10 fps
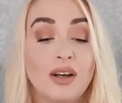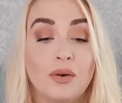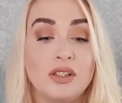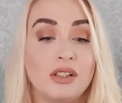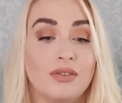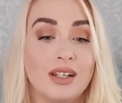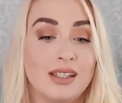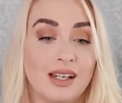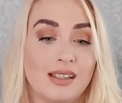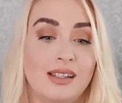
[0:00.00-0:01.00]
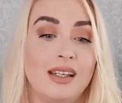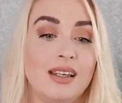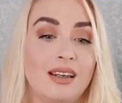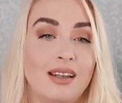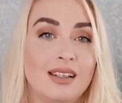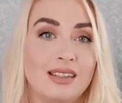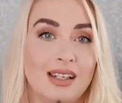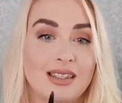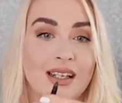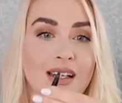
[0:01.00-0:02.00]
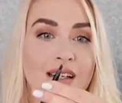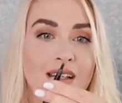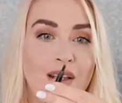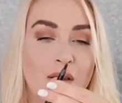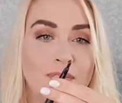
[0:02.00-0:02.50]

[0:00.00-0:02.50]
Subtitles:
Which is fantastic. And like I say, it's like a little,